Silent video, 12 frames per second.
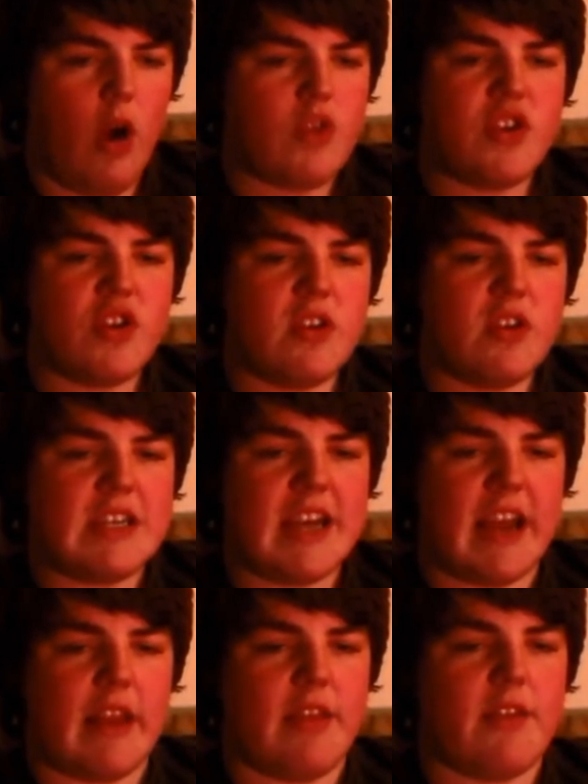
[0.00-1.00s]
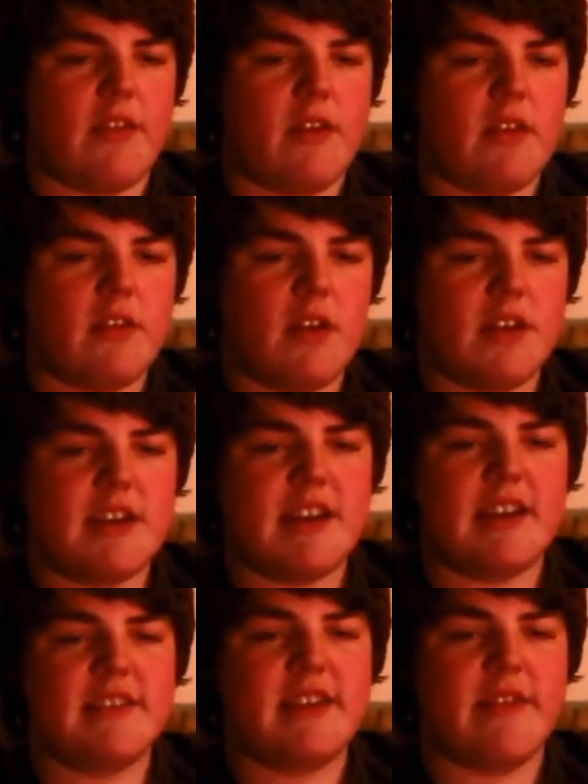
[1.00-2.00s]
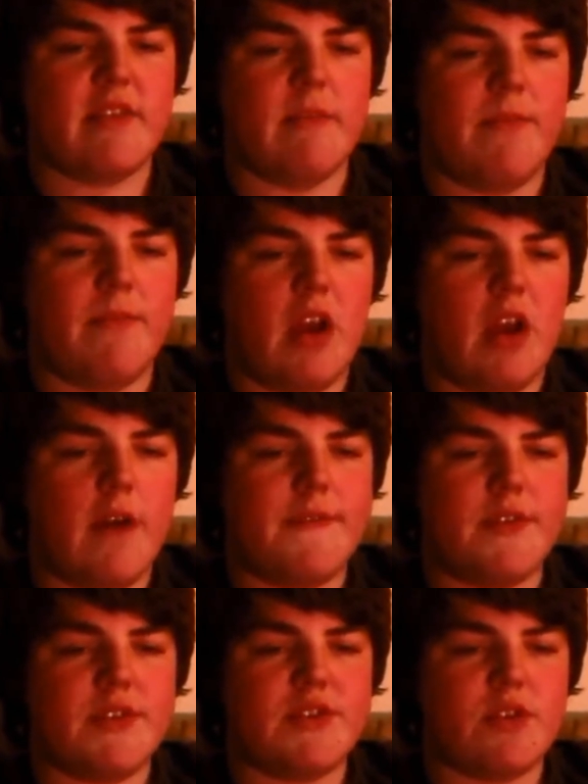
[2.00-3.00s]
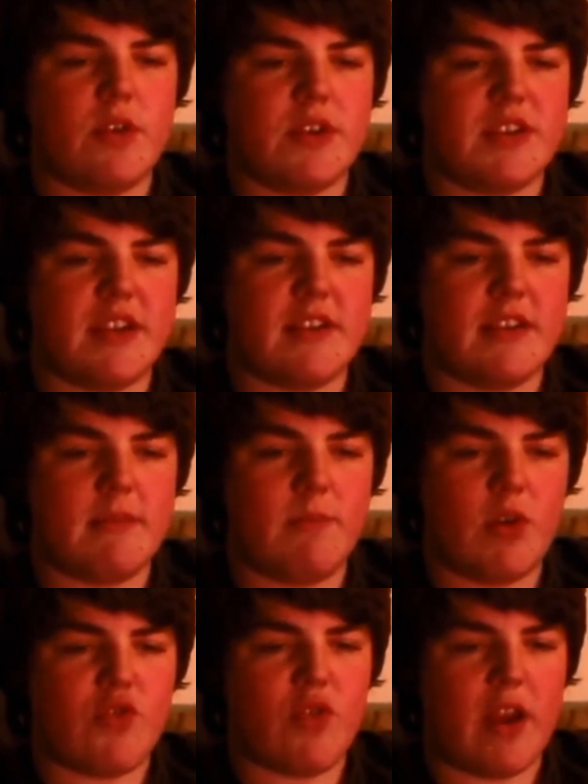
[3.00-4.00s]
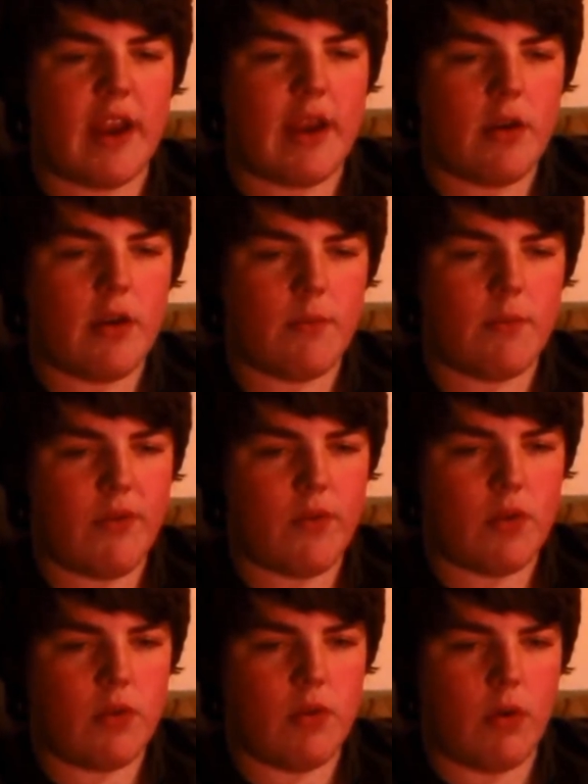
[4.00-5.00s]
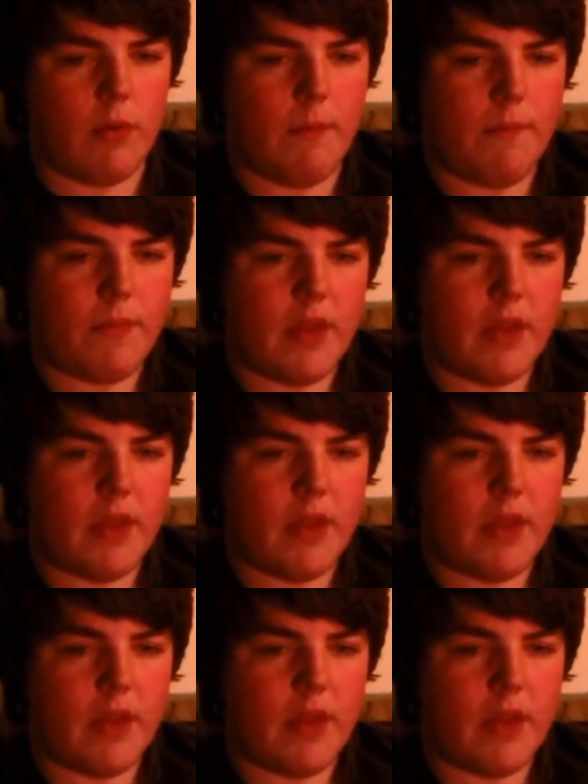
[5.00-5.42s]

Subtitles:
On June 19th, 1987, I first saw it sitting in my tree on my front lawn.